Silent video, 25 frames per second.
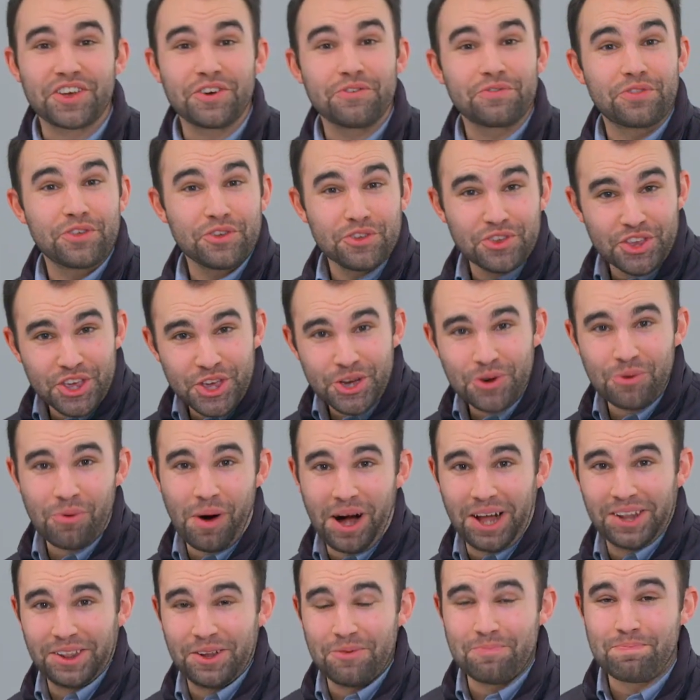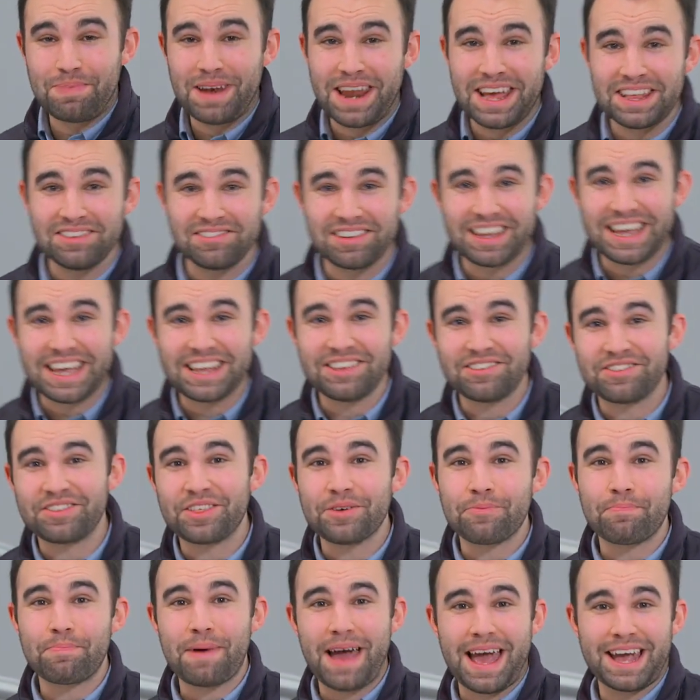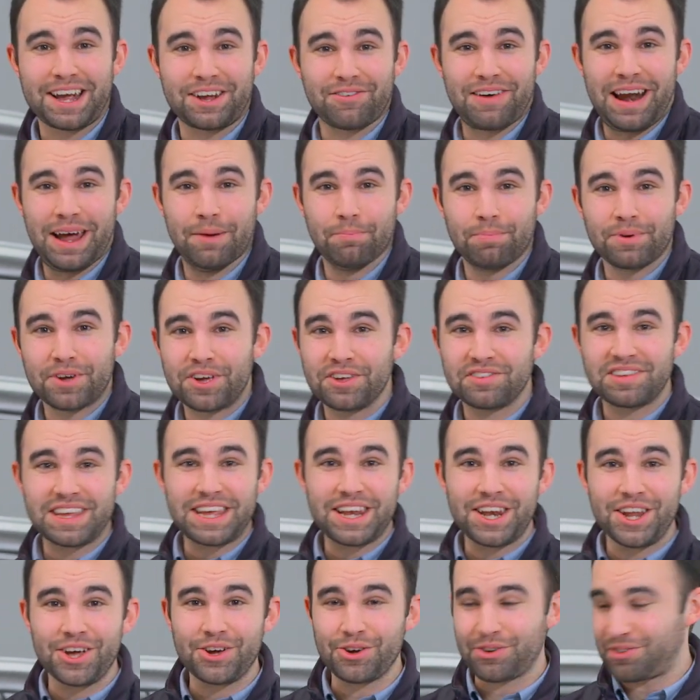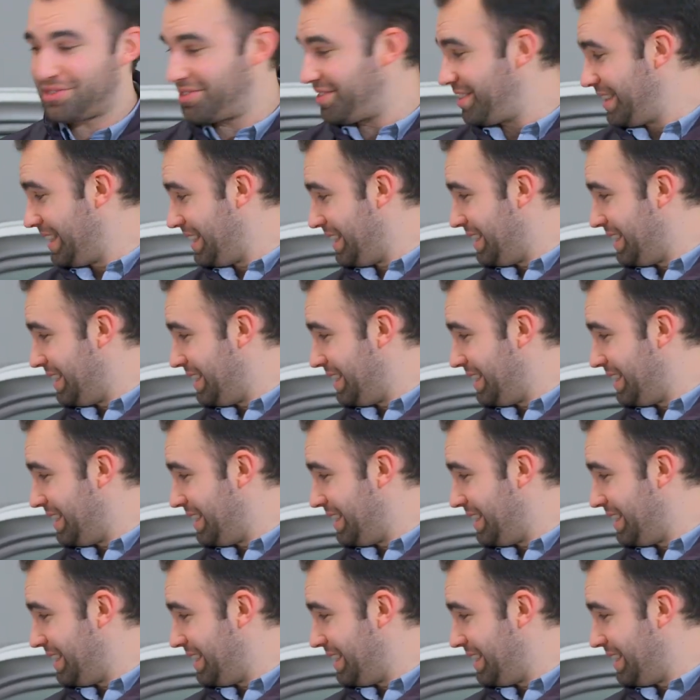of the new one blending into the background because it looks